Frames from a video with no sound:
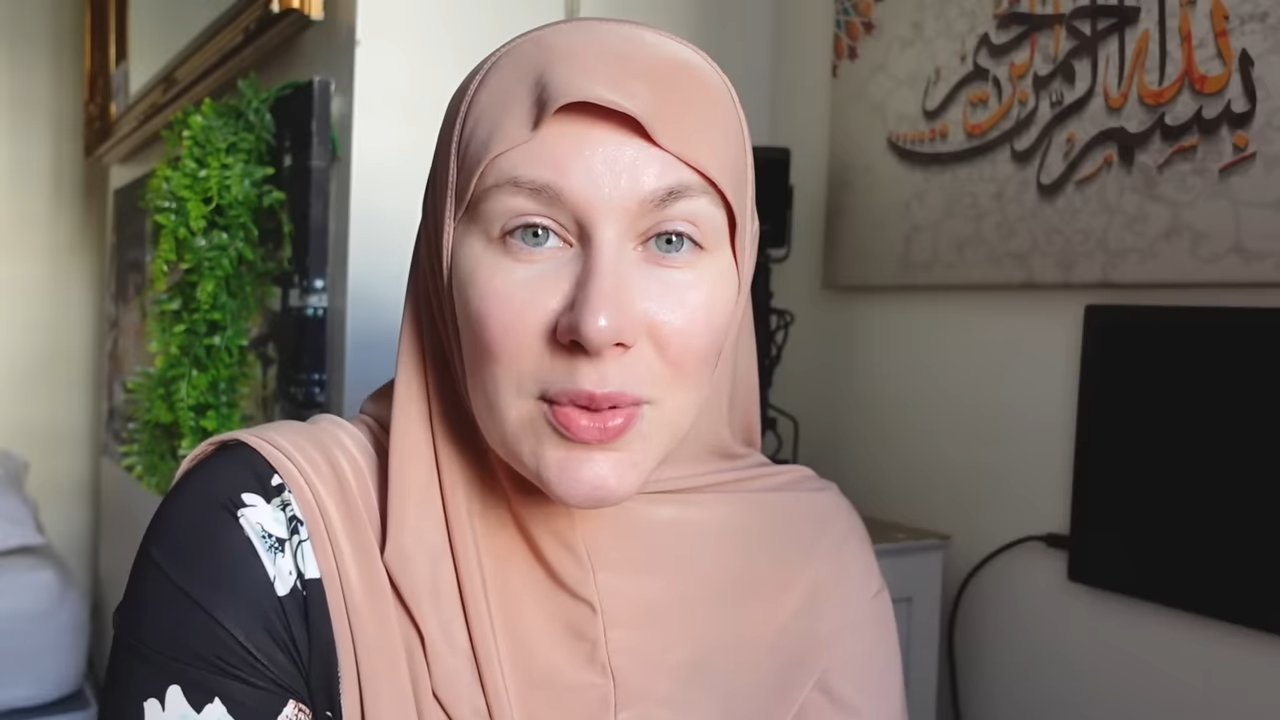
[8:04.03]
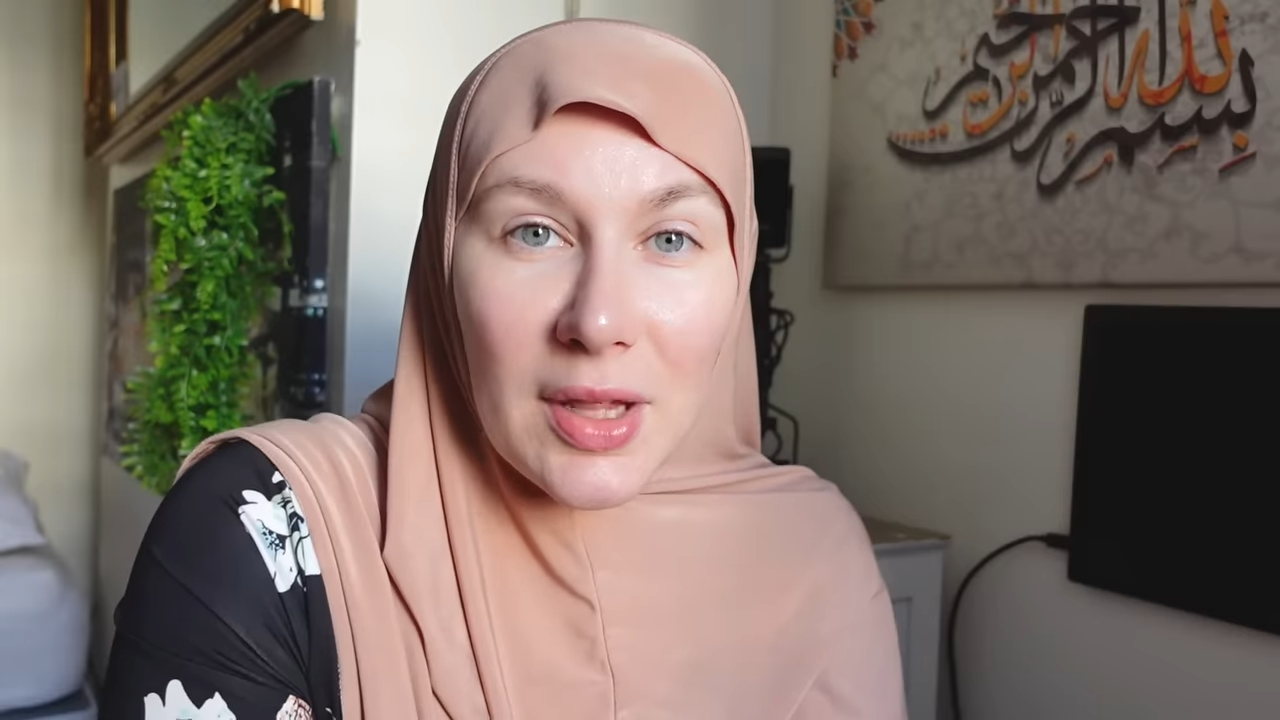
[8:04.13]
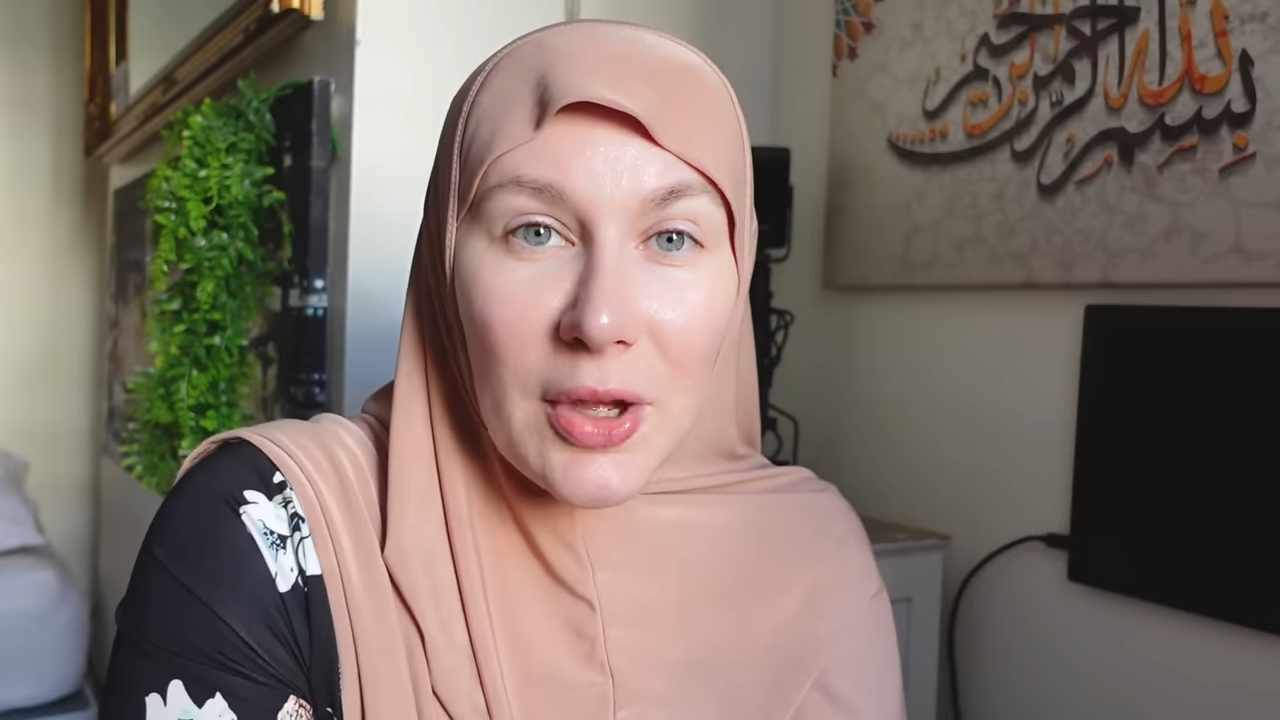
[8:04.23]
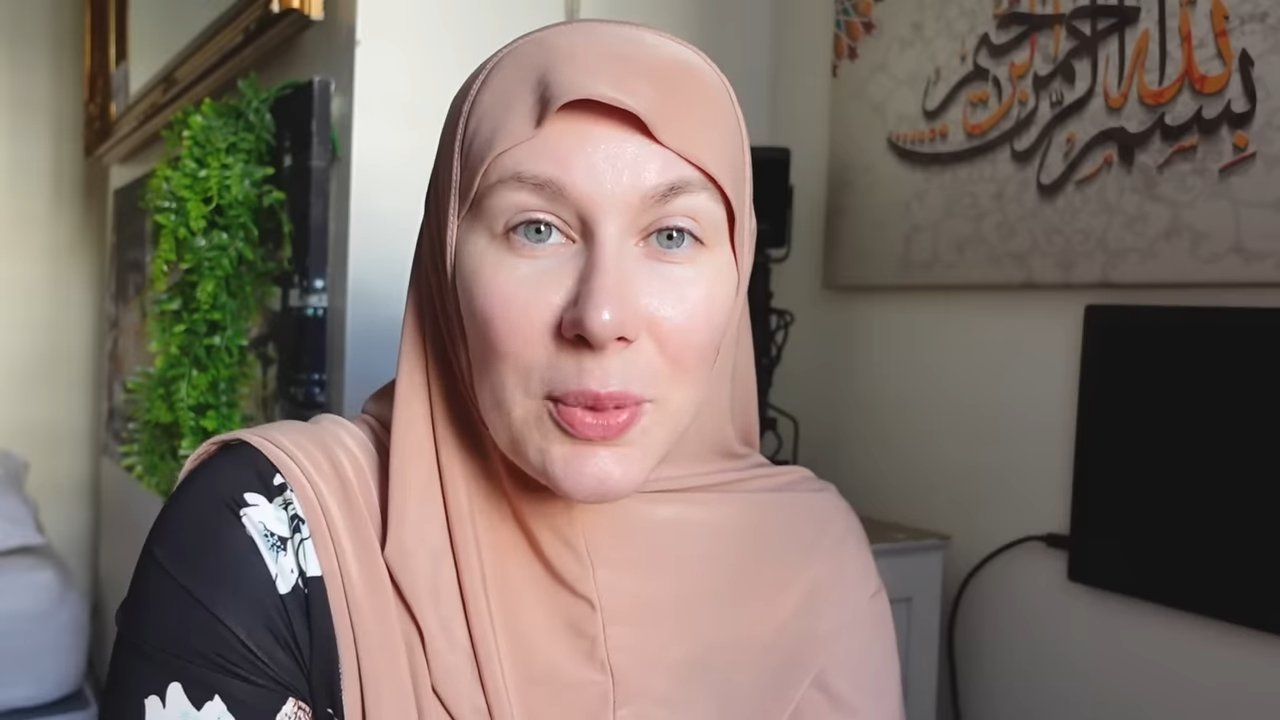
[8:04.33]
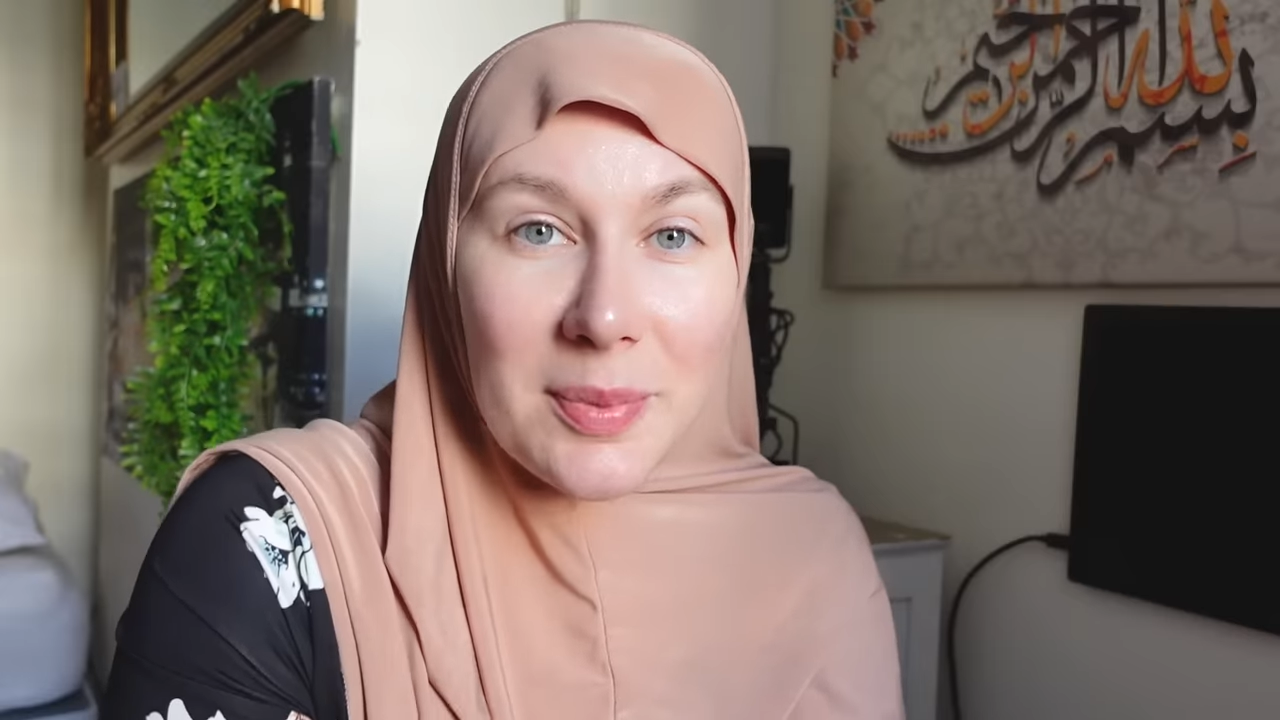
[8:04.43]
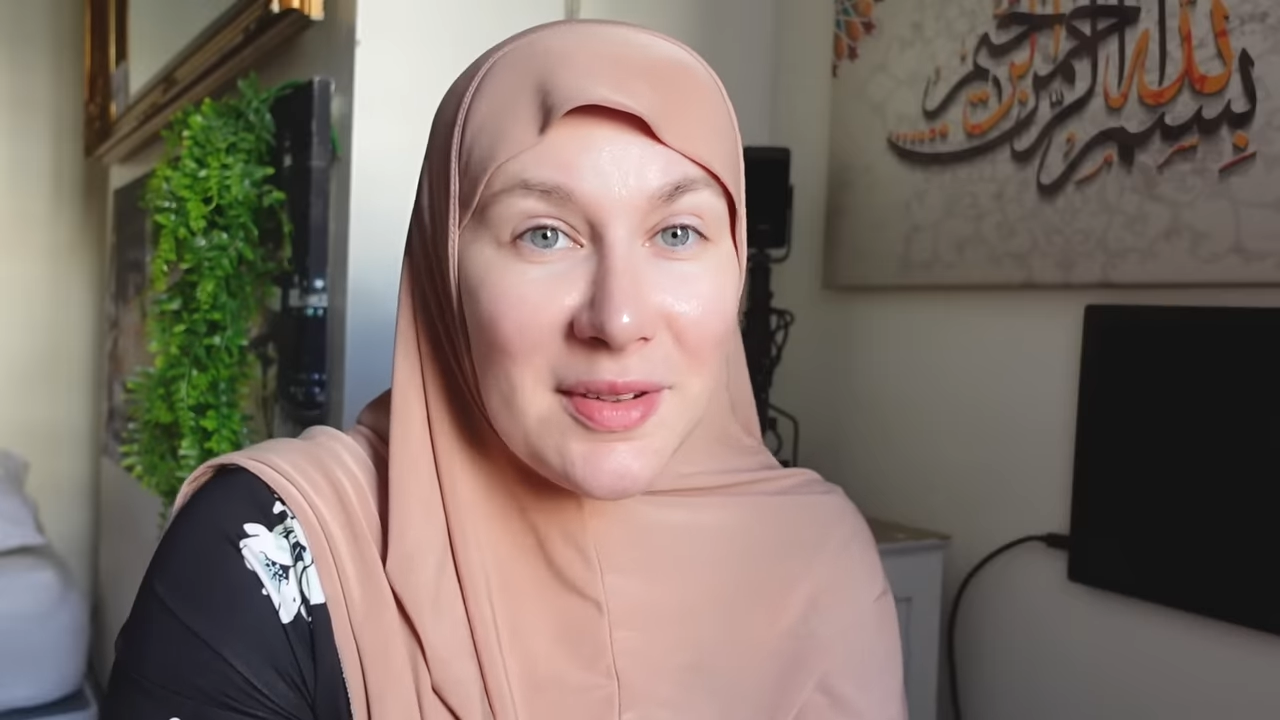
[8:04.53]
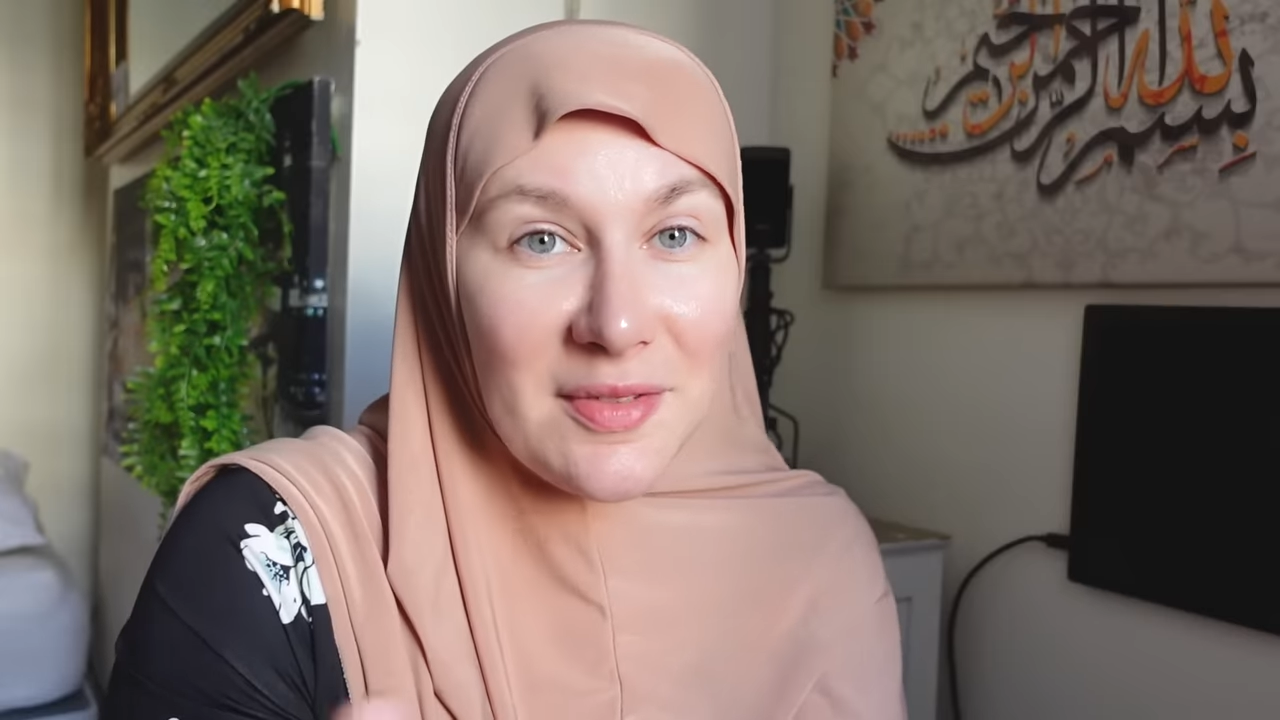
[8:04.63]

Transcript: and I hope this